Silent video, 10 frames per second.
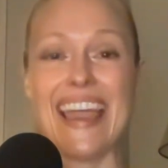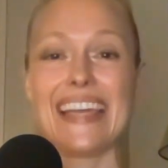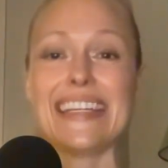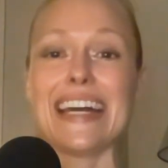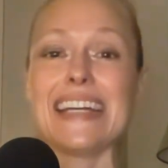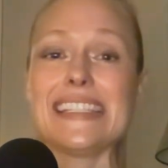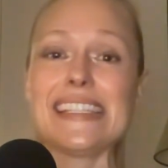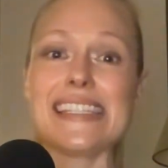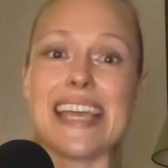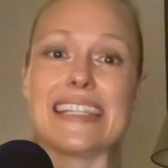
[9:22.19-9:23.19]
and
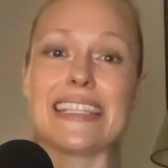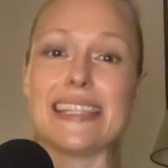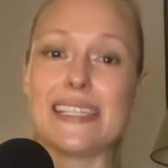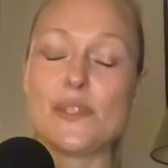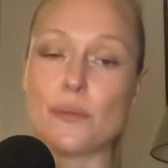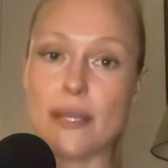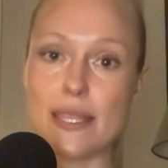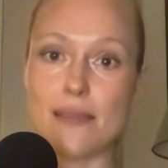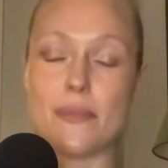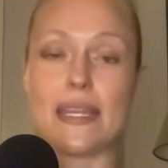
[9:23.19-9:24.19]
understanding this
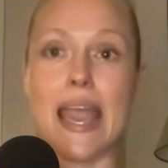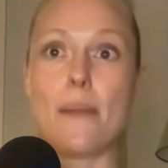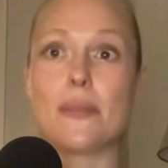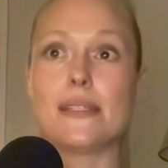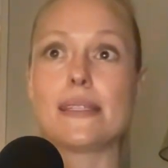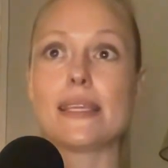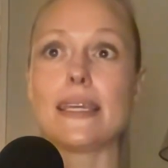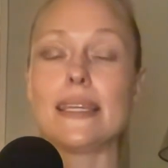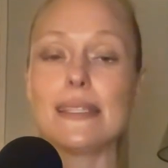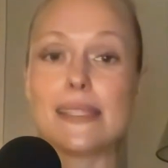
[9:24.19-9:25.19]
rhythm that happens
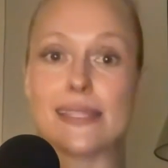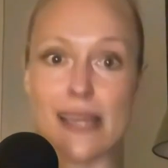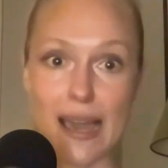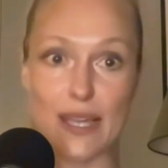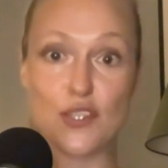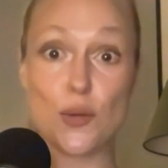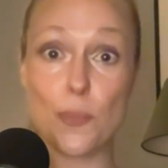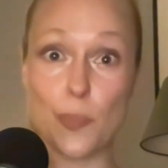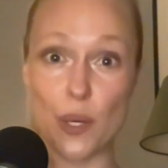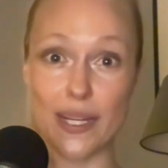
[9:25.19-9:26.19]
inside your
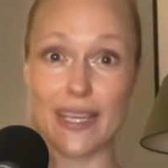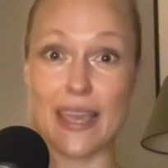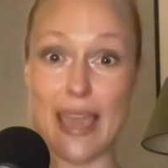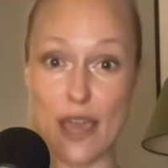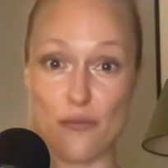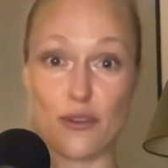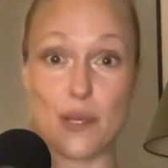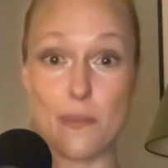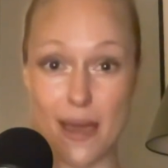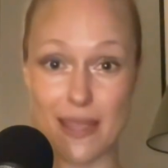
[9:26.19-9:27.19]
body every
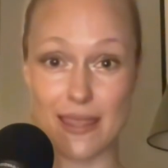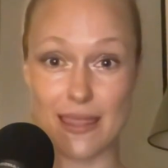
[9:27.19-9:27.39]
month.